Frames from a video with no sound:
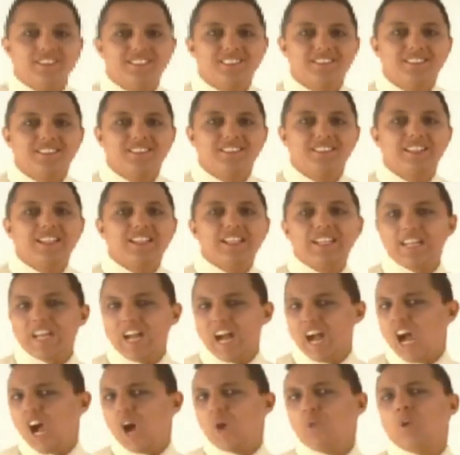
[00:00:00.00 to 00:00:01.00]
A.
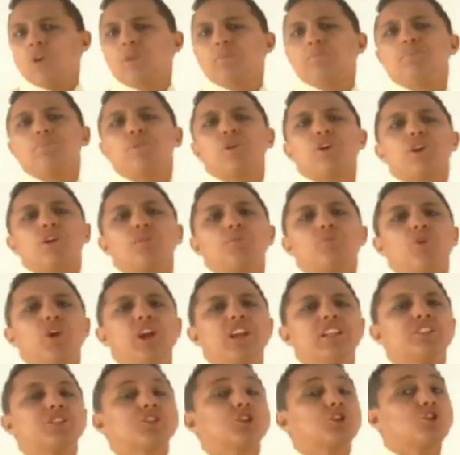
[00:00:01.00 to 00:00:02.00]
How are
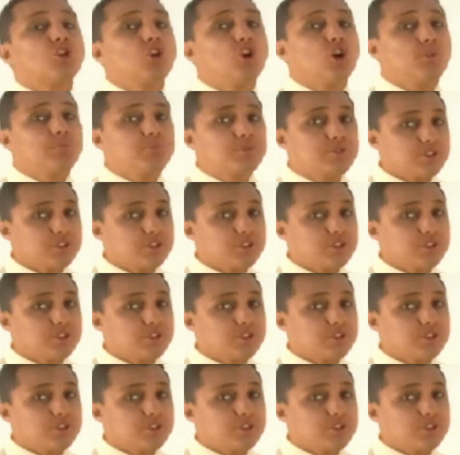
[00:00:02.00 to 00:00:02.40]
vertebrates